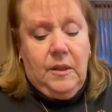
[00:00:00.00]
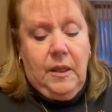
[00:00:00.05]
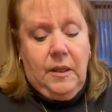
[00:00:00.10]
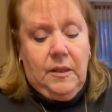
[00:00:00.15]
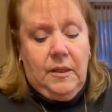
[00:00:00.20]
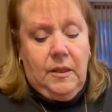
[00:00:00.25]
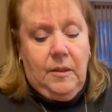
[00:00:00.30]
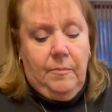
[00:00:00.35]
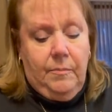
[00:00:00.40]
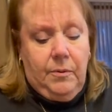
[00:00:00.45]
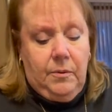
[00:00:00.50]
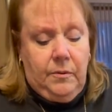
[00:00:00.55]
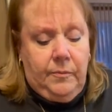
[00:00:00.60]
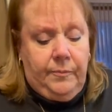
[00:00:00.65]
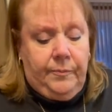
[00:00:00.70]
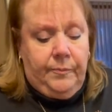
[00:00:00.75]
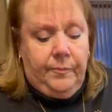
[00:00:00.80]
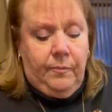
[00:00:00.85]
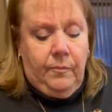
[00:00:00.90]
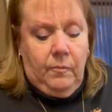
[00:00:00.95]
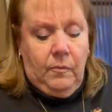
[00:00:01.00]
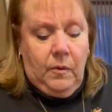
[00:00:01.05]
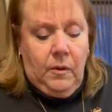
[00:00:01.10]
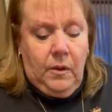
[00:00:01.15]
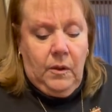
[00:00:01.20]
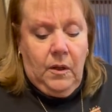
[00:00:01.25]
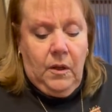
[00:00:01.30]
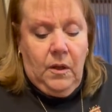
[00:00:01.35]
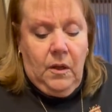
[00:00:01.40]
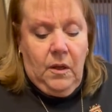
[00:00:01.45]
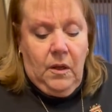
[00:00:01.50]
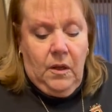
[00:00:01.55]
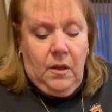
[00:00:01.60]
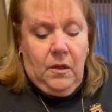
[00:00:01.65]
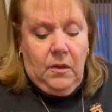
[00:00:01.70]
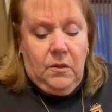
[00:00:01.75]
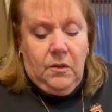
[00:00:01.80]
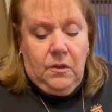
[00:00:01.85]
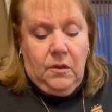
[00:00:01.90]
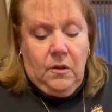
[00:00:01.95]
that simple.
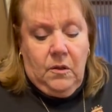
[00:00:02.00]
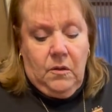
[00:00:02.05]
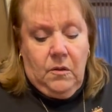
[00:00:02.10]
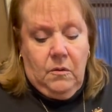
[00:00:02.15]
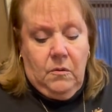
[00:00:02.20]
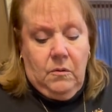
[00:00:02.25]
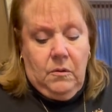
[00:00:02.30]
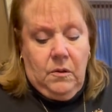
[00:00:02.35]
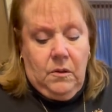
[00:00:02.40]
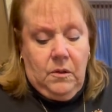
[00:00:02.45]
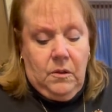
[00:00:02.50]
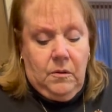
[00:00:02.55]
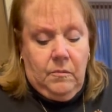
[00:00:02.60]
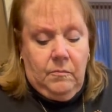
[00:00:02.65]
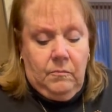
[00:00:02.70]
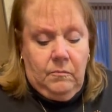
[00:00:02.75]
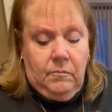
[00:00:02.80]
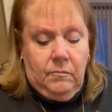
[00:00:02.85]
So, I'm